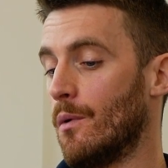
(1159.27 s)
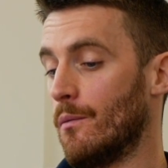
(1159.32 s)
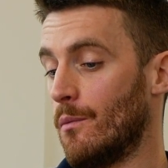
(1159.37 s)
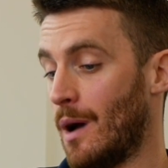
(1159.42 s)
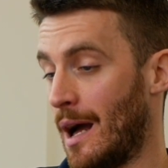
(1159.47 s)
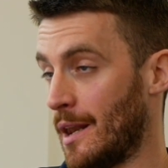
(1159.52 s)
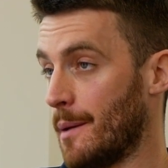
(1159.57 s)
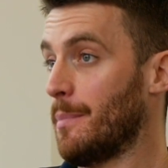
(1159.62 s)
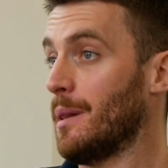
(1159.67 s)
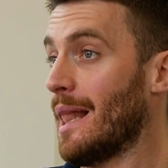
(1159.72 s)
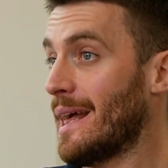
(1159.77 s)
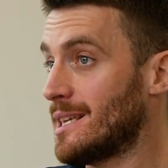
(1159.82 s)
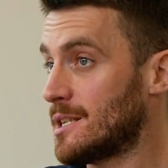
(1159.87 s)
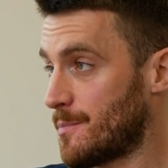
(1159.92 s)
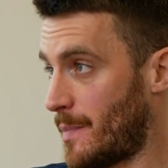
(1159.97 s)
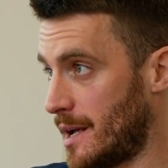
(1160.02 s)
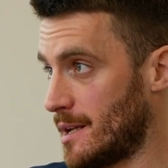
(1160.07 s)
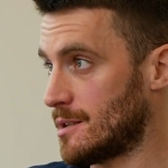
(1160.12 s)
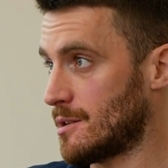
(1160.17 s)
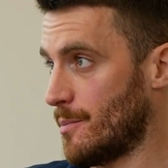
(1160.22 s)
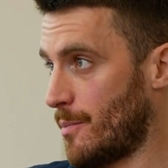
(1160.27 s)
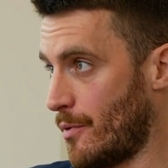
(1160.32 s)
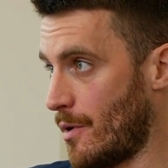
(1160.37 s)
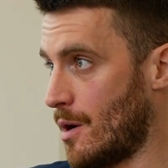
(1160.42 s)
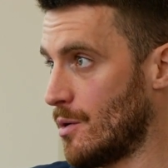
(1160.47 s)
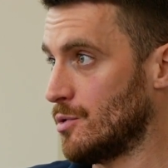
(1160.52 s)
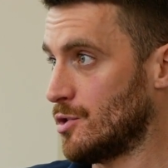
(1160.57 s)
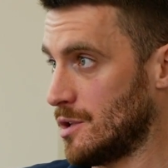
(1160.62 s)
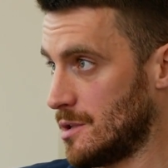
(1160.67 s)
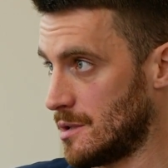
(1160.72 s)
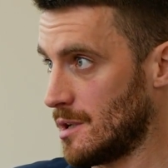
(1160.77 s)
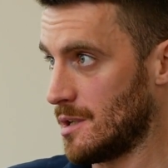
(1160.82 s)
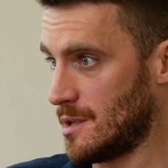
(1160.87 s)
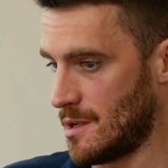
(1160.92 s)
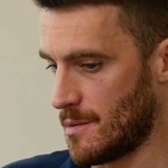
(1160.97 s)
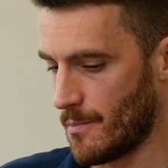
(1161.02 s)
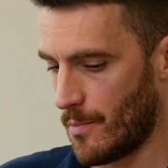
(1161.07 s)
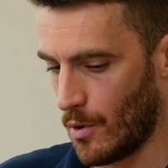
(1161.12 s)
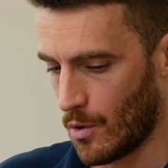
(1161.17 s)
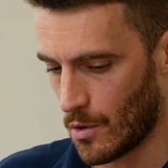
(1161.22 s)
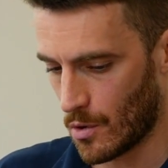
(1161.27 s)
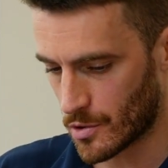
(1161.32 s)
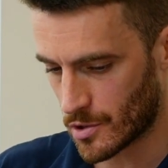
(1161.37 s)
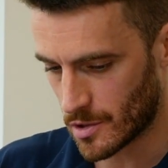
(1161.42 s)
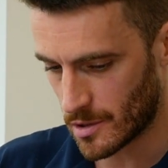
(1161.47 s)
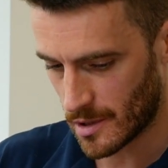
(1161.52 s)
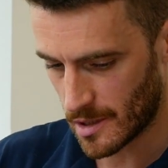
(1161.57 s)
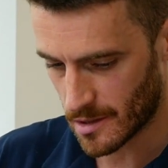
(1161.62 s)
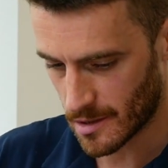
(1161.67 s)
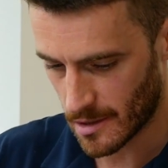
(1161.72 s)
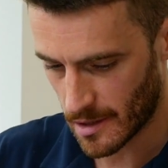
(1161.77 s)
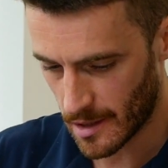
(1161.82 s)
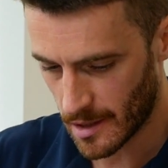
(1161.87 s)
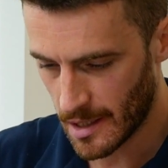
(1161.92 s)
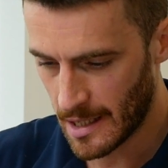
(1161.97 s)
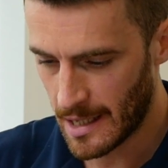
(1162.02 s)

when a place-based approach is important, isn't it?